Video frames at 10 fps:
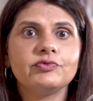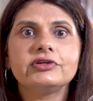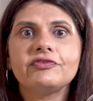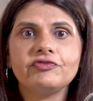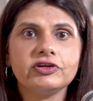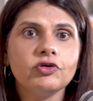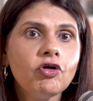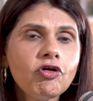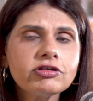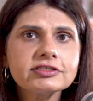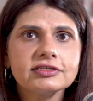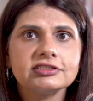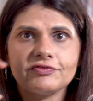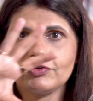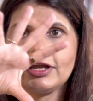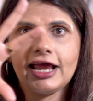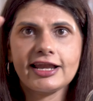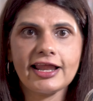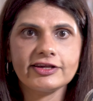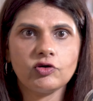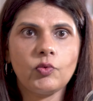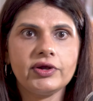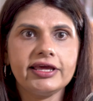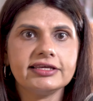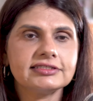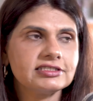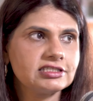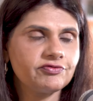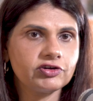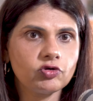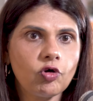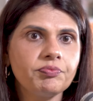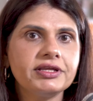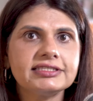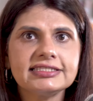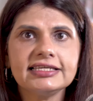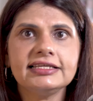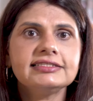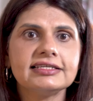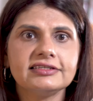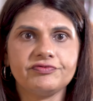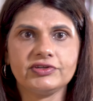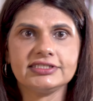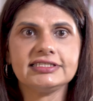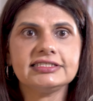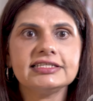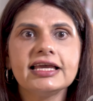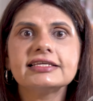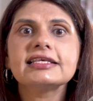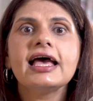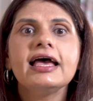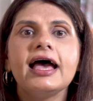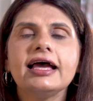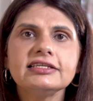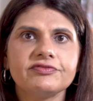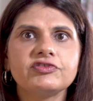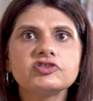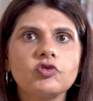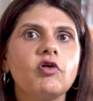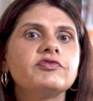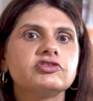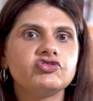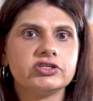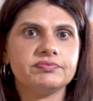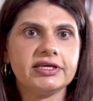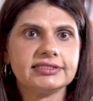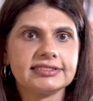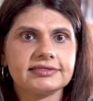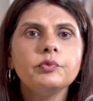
with different hooks, different headline overlays, different opening scenes, different CTAs, and different offer treatments.